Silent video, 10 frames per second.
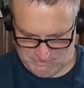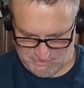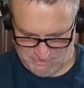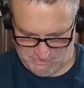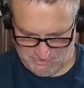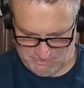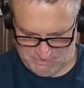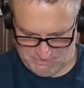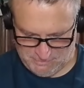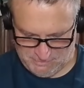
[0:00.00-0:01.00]

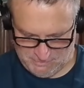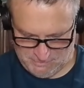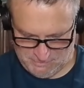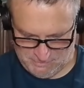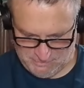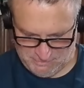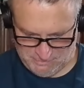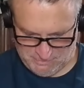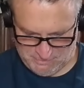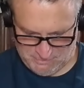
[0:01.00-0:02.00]

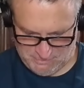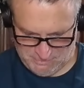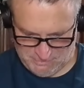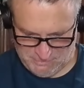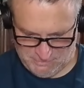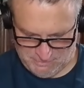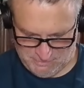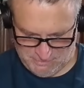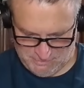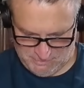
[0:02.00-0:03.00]

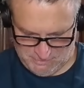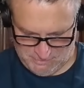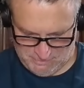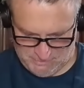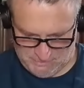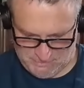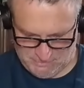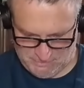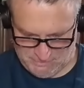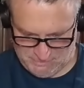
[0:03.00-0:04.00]

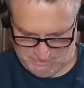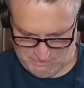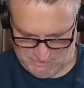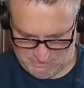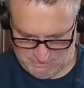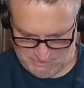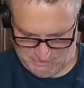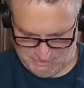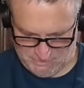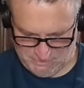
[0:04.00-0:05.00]

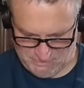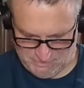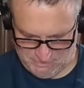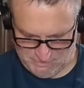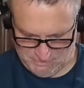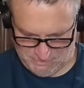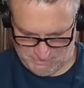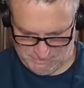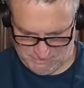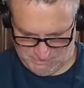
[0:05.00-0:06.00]

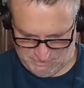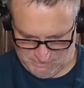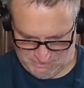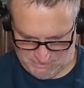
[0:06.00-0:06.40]
This person isn't speaking.